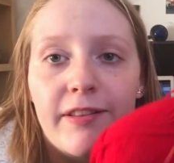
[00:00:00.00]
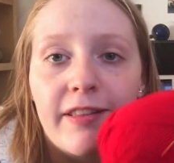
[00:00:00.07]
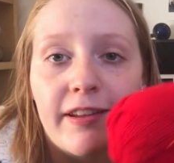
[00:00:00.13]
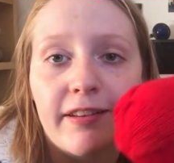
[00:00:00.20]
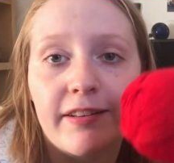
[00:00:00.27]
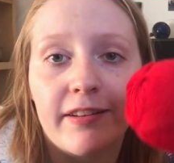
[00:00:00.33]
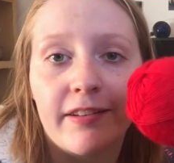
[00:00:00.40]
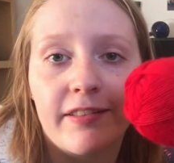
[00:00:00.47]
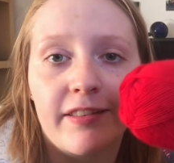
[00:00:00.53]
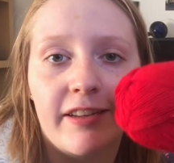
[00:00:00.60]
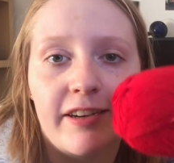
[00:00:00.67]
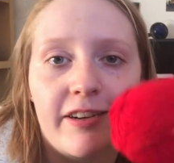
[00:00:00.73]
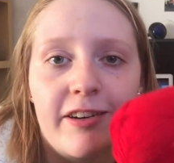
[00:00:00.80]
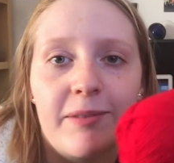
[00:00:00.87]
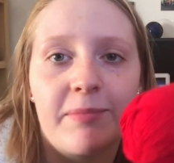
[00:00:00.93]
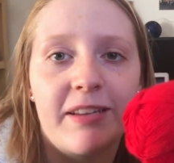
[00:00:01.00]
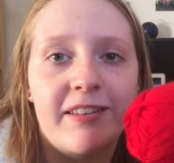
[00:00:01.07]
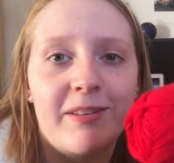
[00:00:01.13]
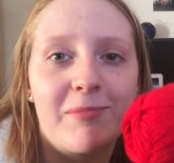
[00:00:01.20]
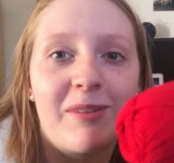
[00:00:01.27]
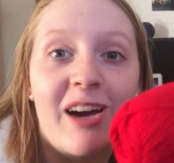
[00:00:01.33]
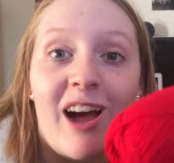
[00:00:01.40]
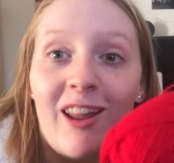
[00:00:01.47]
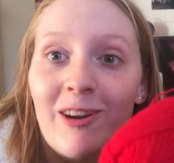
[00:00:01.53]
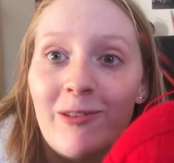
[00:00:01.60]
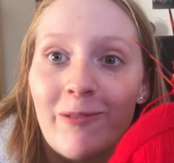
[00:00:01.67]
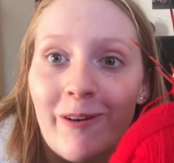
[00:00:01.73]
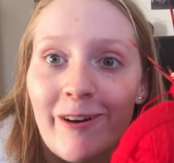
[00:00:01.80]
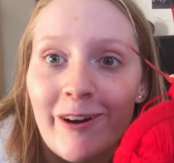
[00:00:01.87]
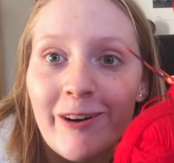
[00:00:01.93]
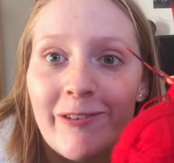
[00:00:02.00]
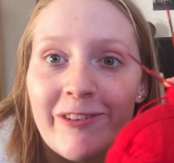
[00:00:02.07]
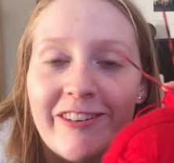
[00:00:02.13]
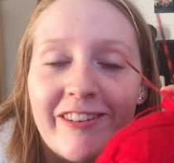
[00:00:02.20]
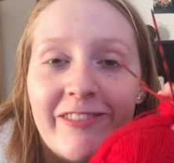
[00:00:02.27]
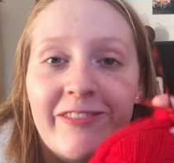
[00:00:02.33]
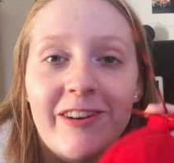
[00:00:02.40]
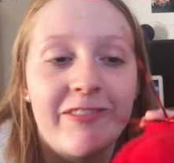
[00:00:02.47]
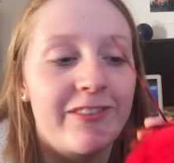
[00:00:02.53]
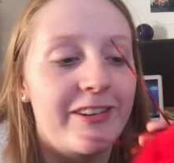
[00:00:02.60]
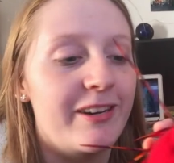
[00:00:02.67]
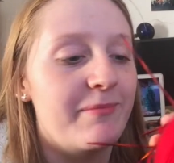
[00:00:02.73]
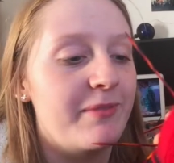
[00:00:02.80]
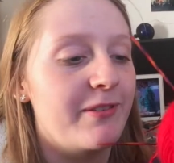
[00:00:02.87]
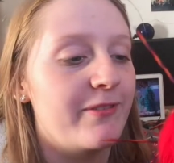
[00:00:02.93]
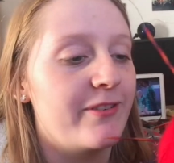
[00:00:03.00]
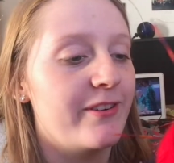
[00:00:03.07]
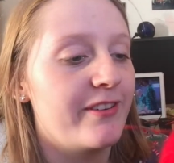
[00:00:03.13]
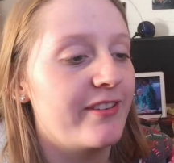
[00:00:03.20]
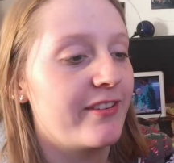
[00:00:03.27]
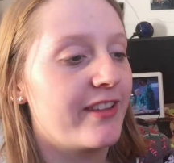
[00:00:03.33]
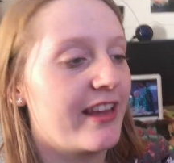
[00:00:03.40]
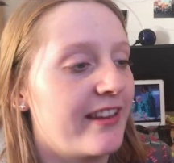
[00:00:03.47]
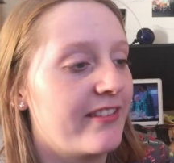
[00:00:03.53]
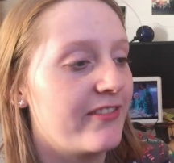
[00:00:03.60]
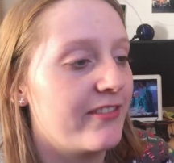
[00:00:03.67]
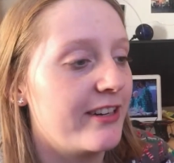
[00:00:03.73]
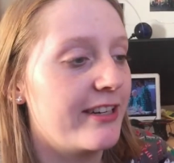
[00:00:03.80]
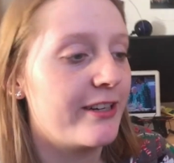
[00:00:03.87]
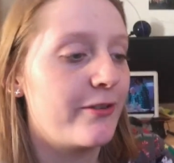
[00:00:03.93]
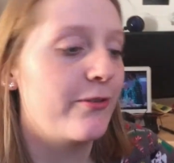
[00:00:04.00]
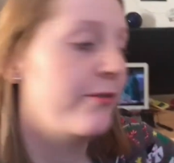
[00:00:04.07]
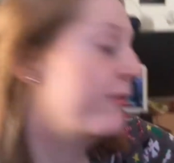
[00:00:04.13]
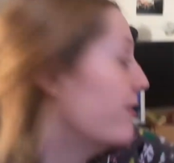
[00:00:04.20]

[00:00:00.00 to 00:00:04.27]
They're gonna be some color work, which I've never done before, so that's really cool.